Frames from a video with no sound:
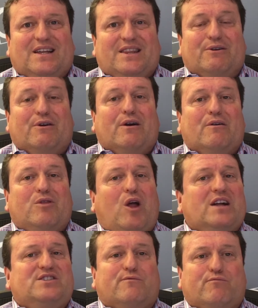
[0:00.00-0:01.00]
There are
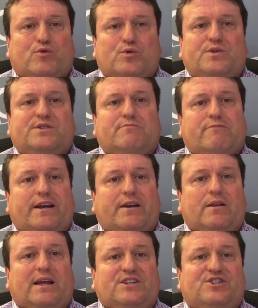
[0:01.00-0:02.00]
lots of rules and
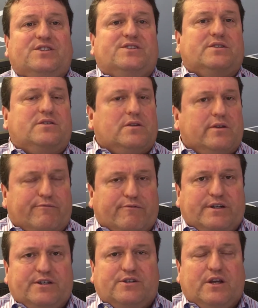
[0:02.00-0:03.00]
regulations and
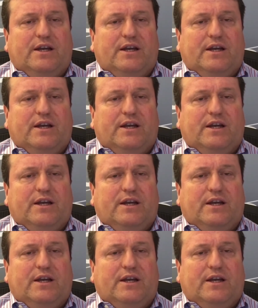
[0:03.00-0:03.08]
delivery